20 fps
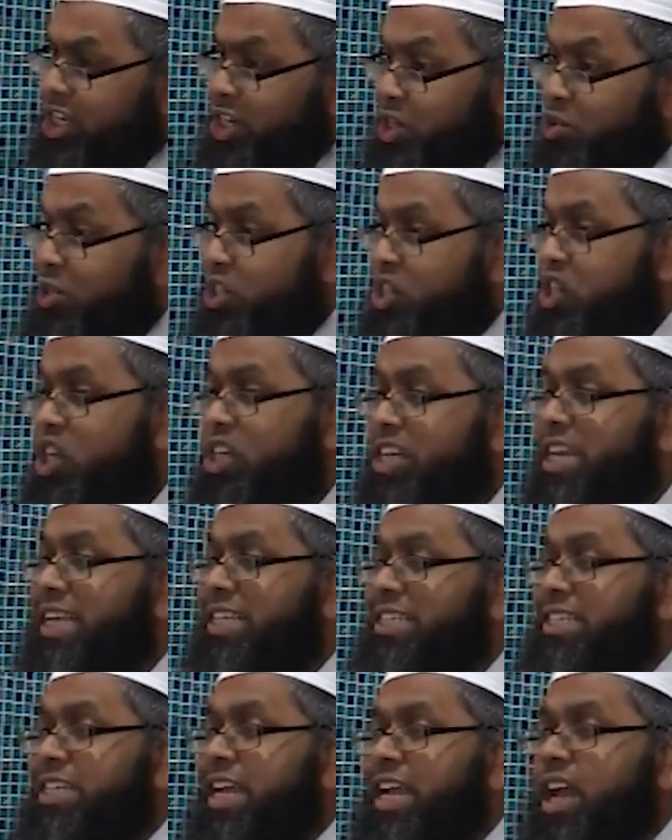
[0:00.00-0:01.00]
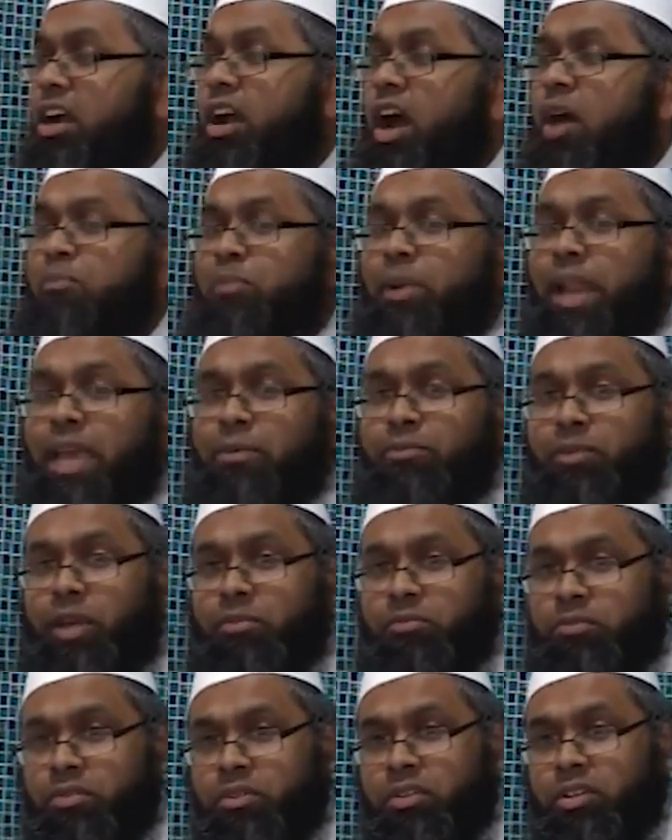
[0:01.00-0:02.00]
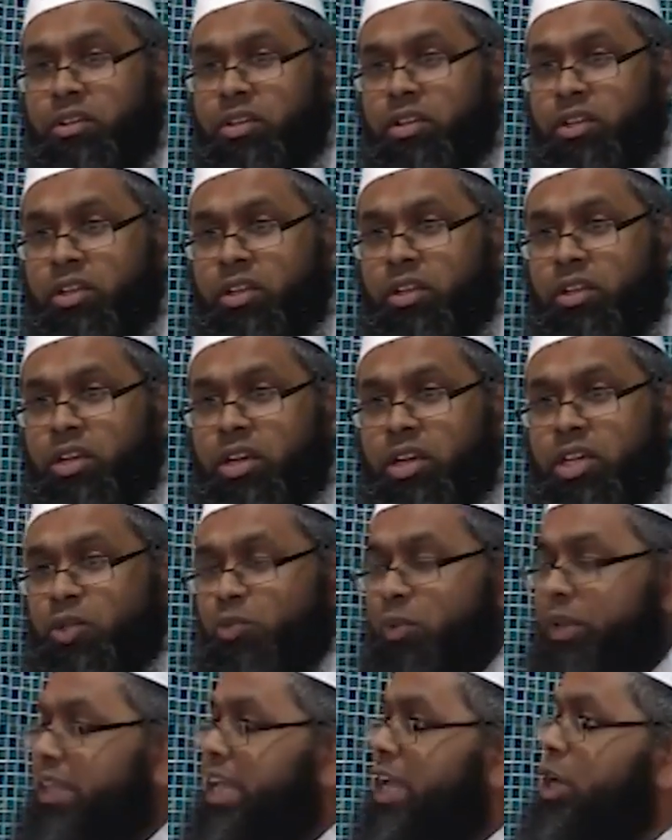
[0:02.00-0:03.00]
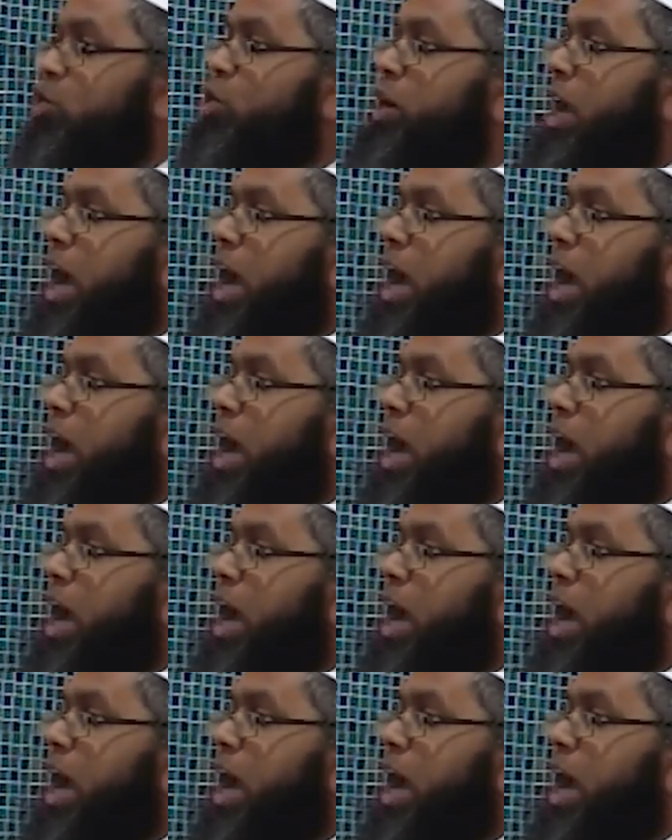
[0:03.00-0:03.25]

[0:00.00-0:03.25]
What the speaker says: To a certain extent, I can't blame them, because when they look